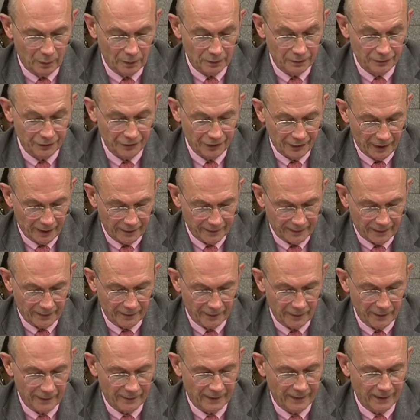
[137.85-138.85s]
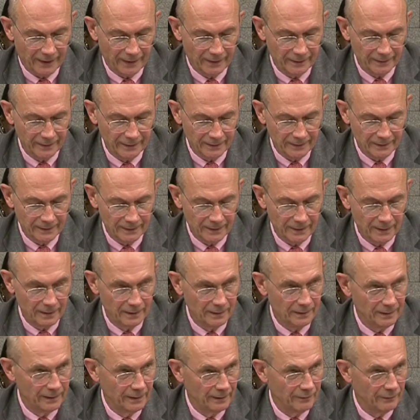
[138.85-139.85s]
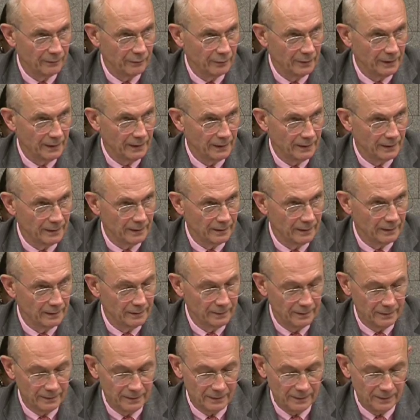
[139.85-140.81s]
will not understand uh, if we uh,